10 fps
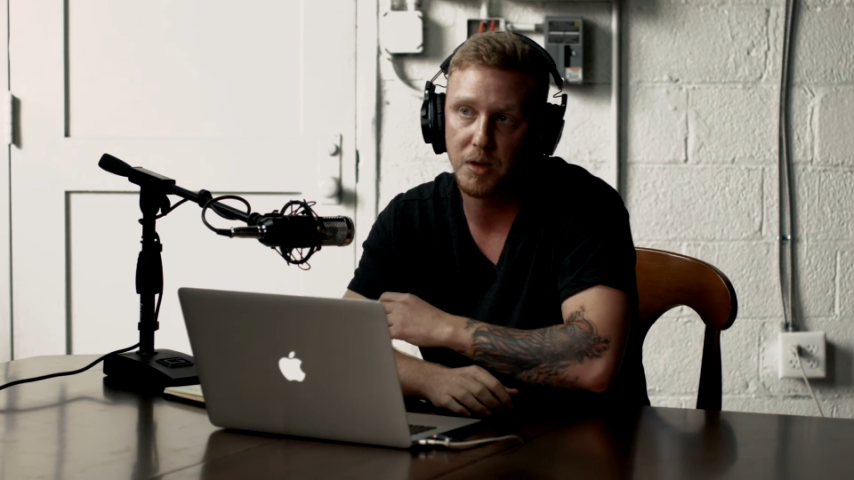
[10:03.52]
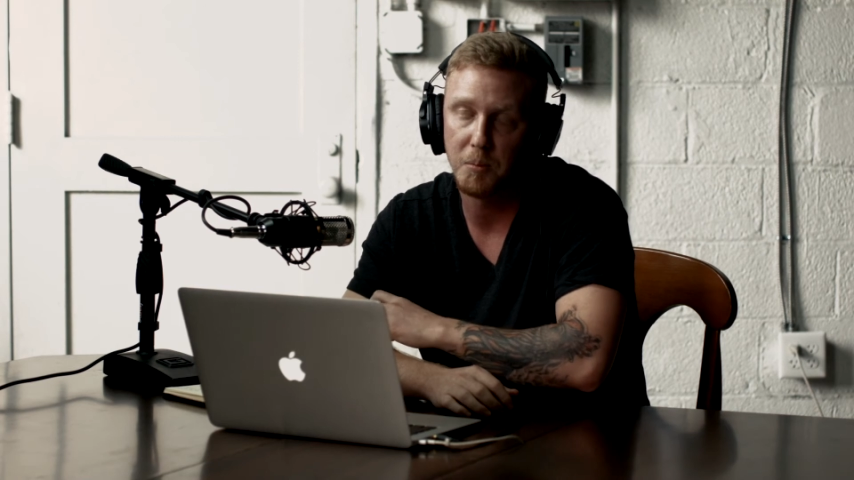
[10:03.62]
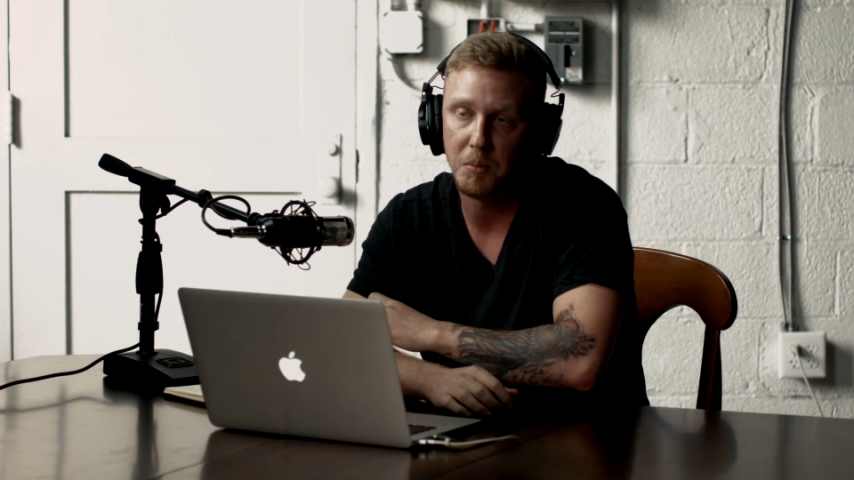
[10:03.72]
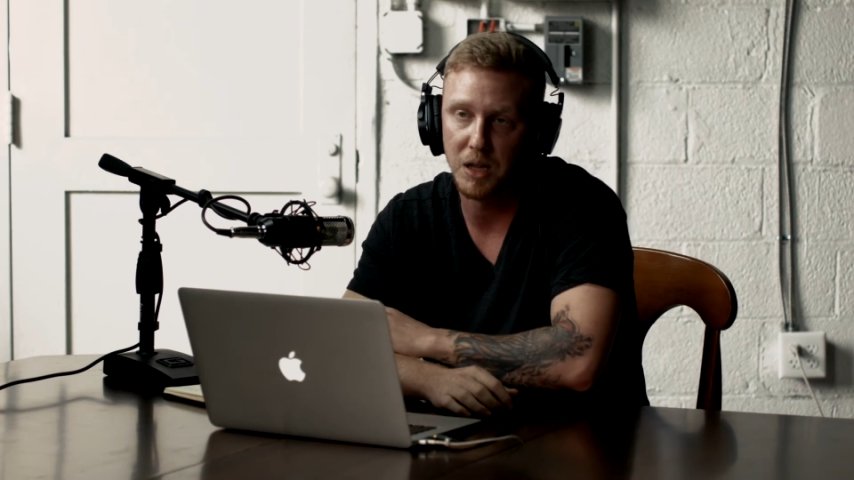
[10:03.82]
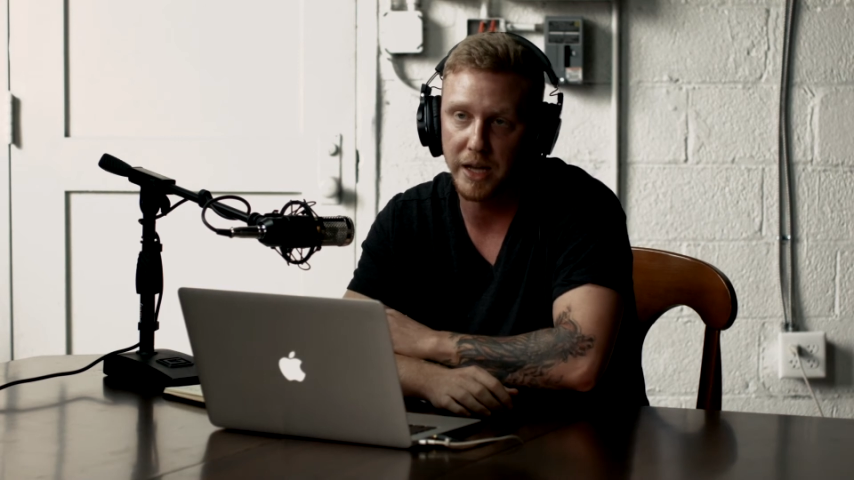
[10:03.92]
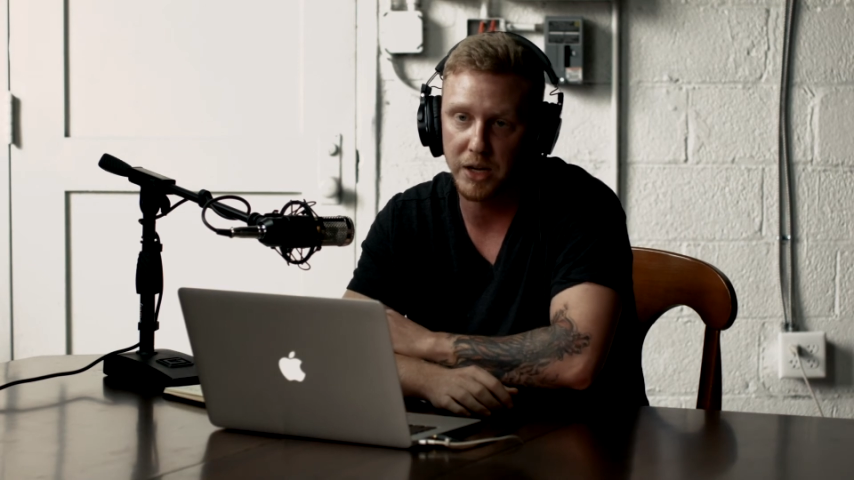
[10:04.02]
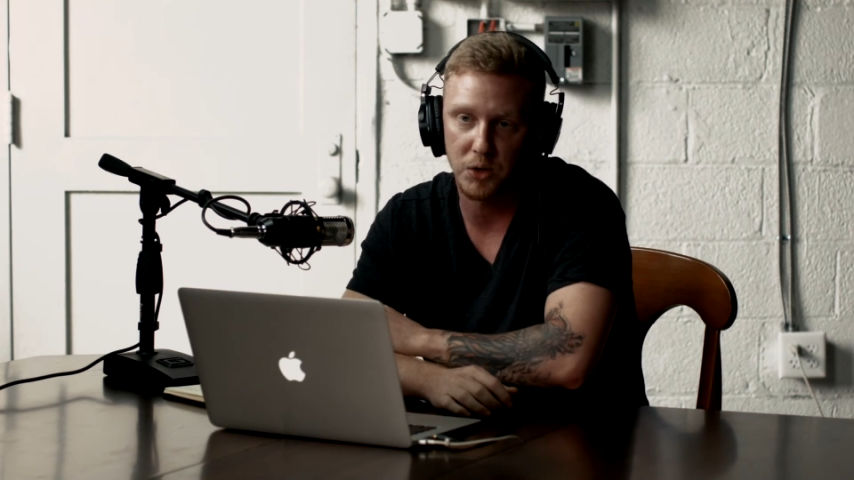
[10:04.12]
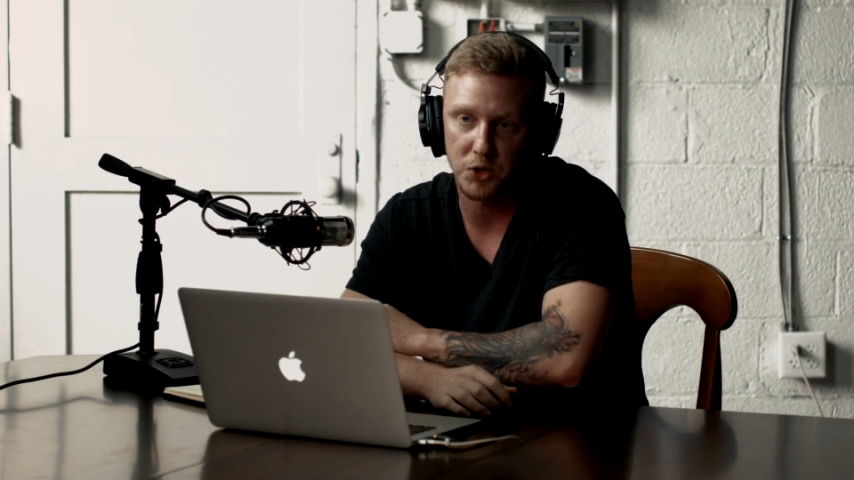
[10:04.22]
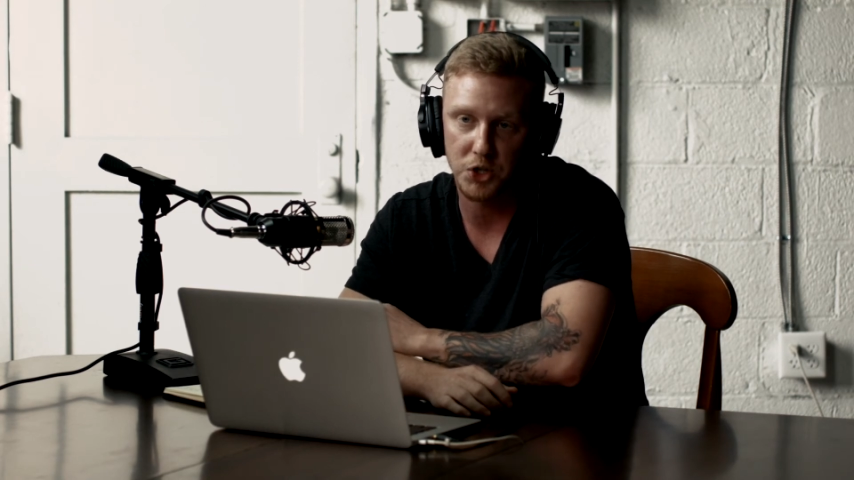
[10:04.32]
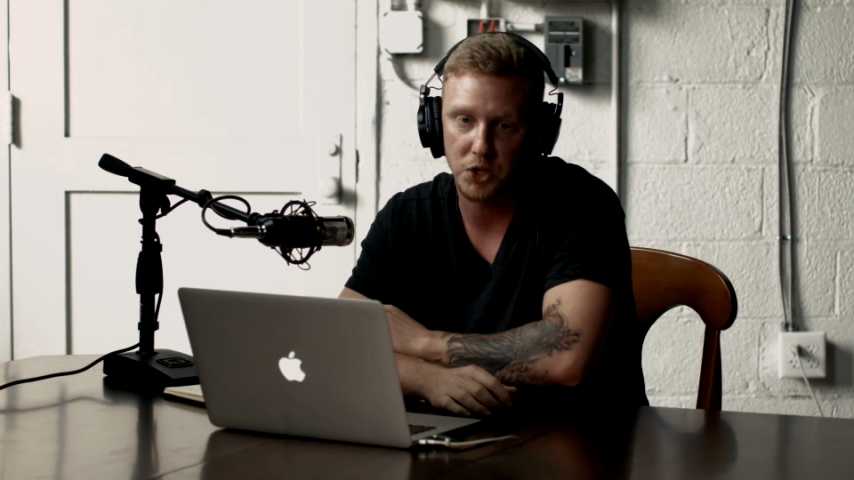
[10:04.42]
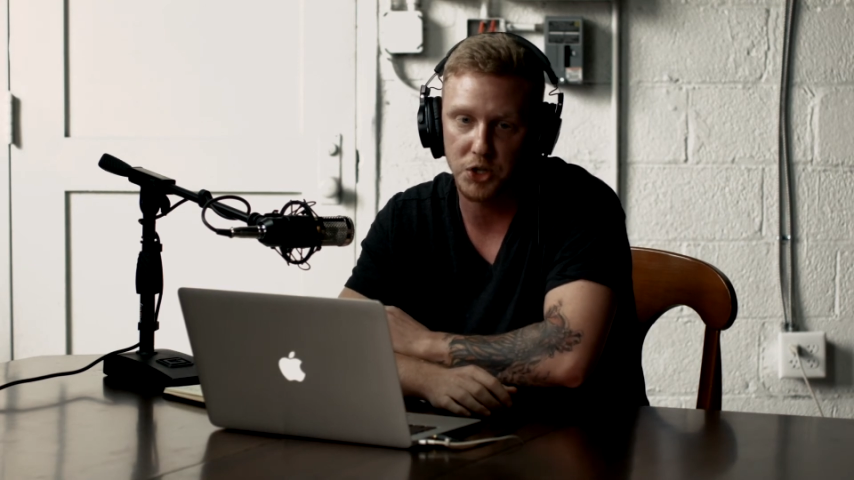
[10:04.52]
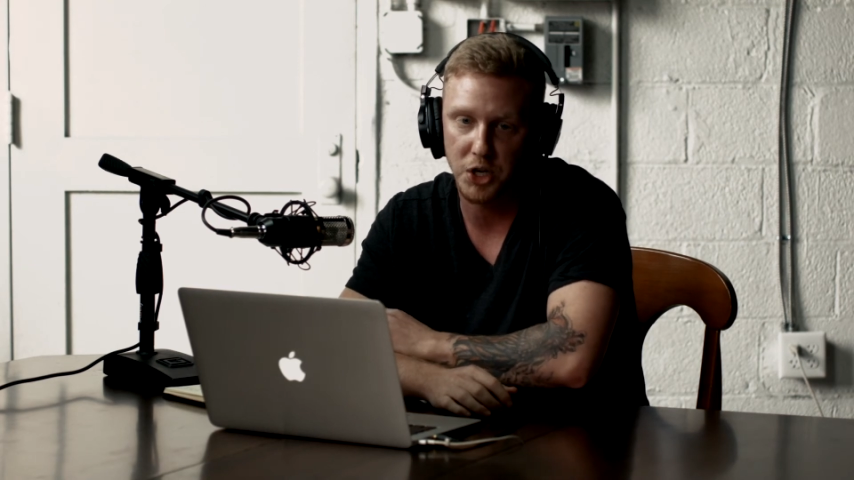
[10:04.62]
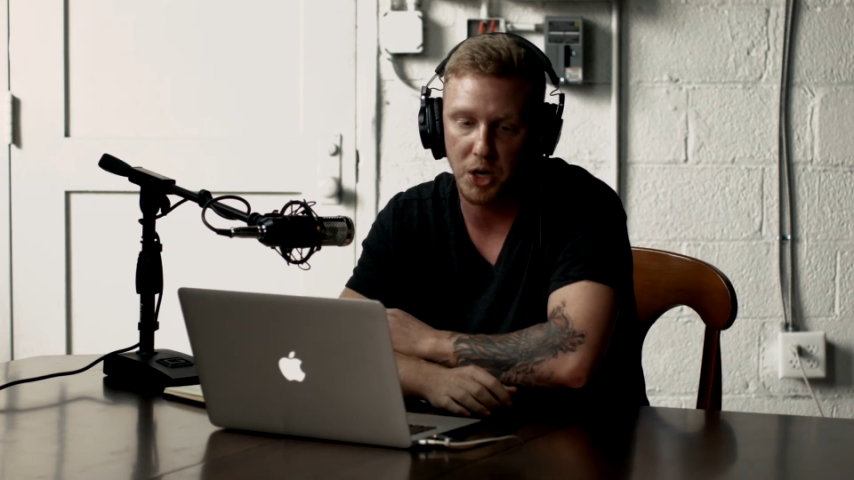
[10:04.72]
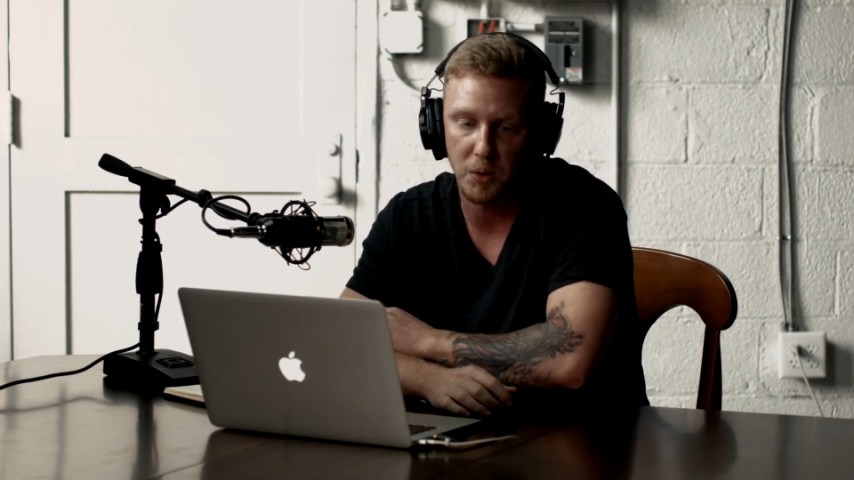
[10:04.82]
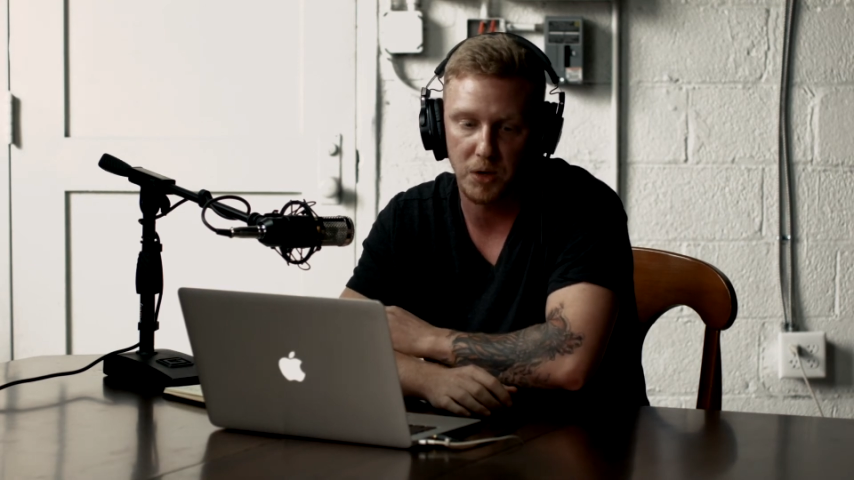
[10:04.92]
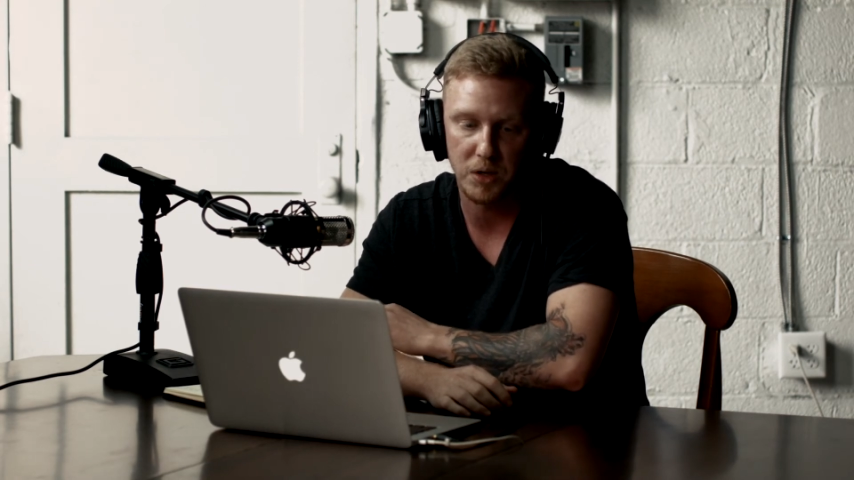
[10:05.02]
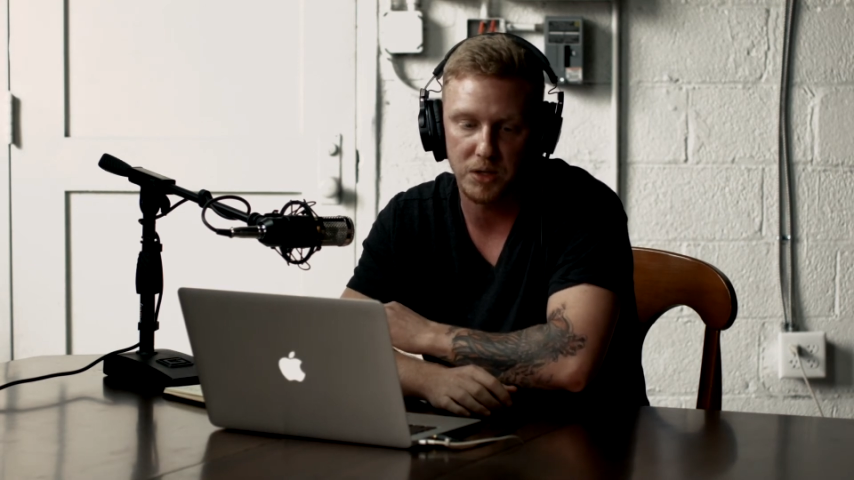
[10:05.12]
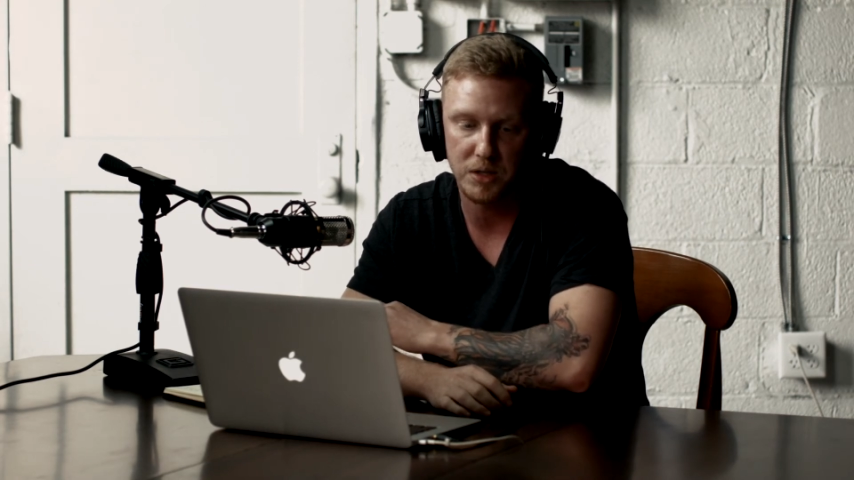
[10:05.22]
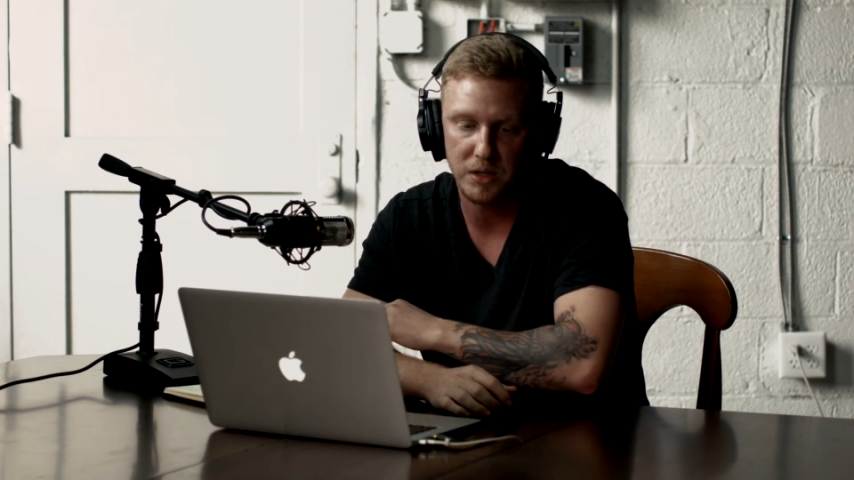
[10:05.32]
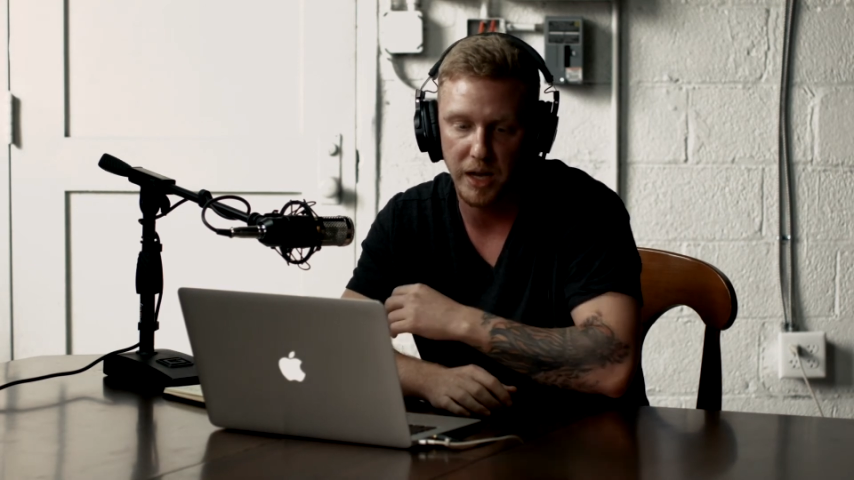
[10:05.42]
millennial
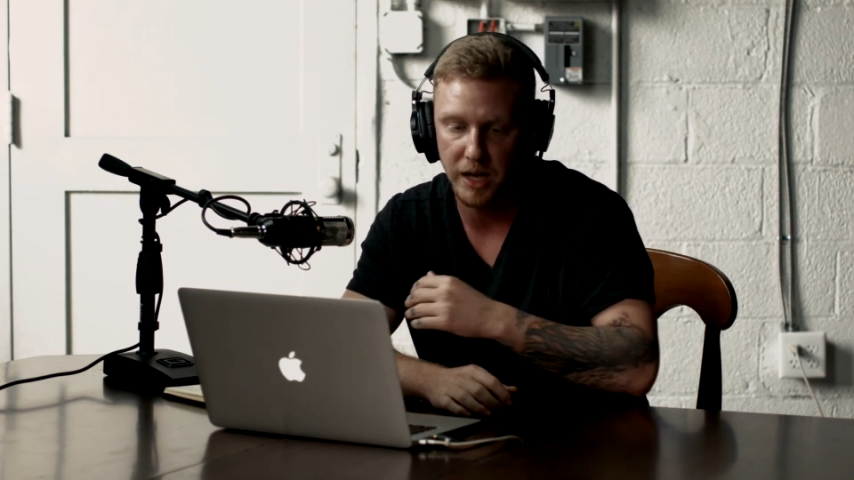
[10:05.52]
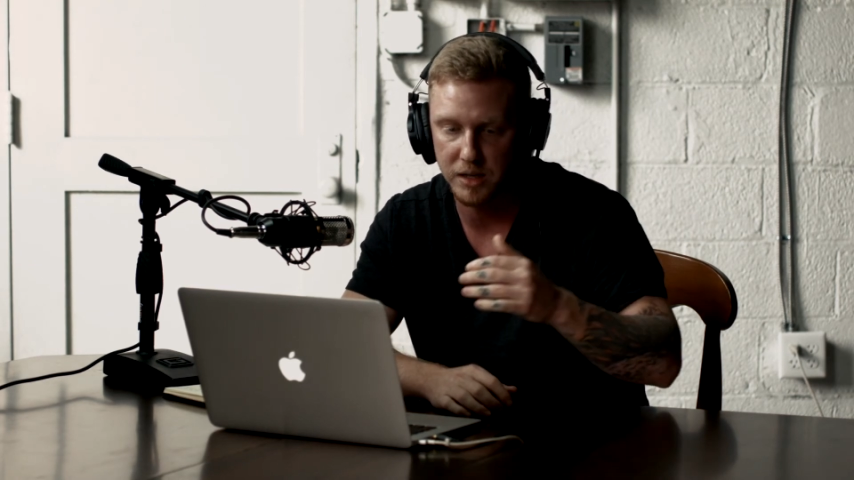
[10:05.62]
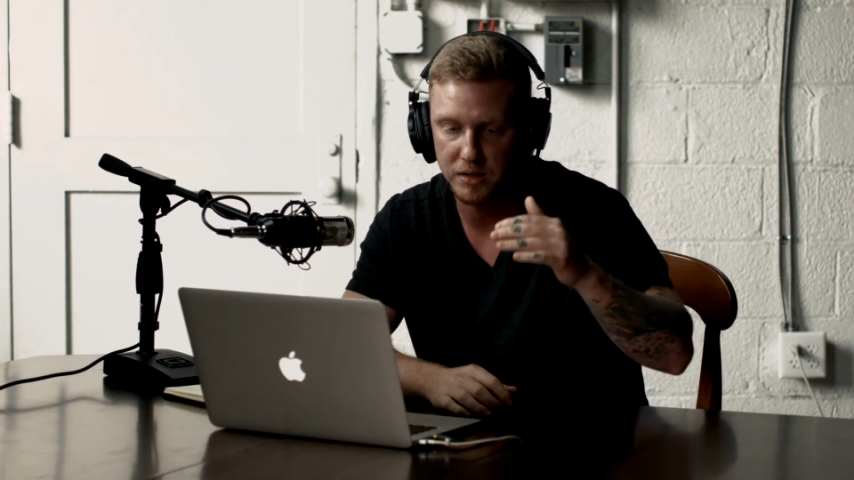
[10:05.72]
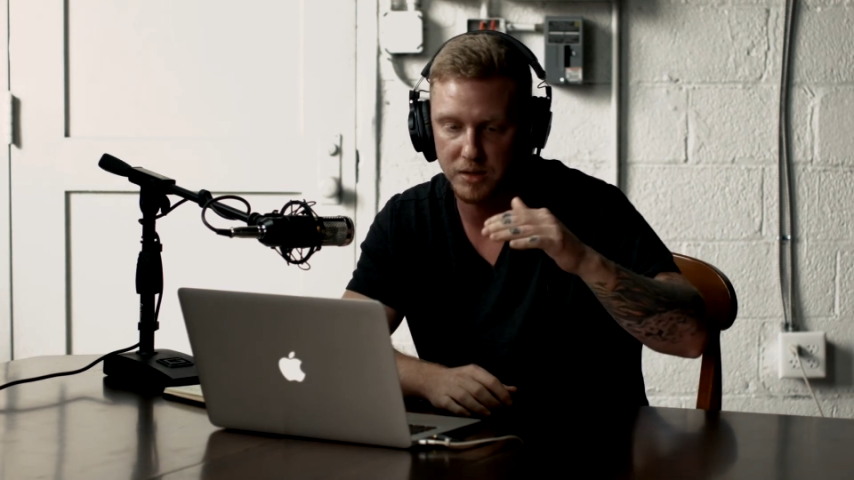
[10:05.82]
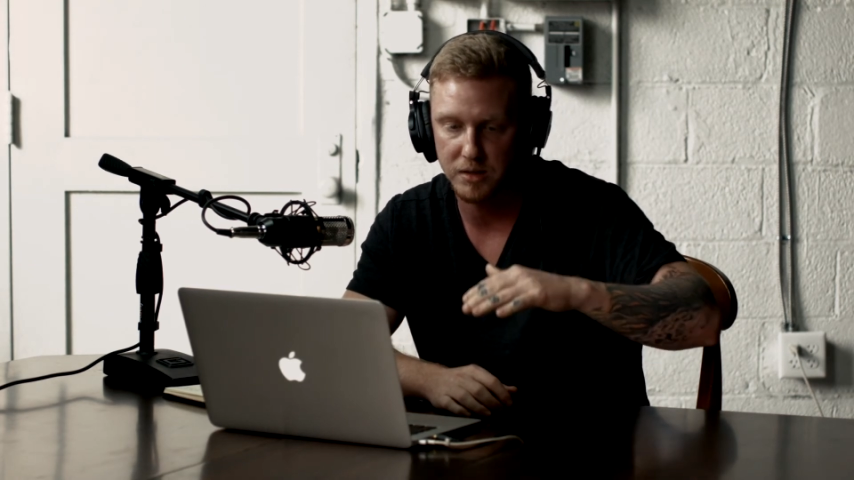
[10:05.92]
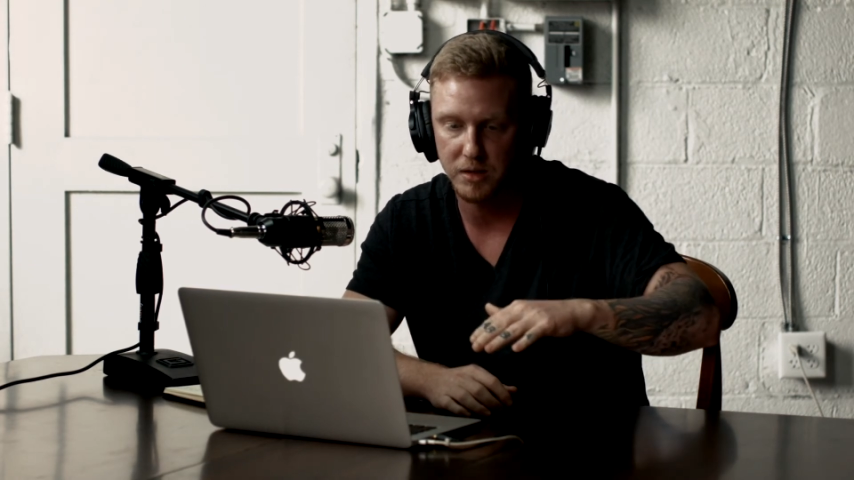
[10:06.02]
churchgoers and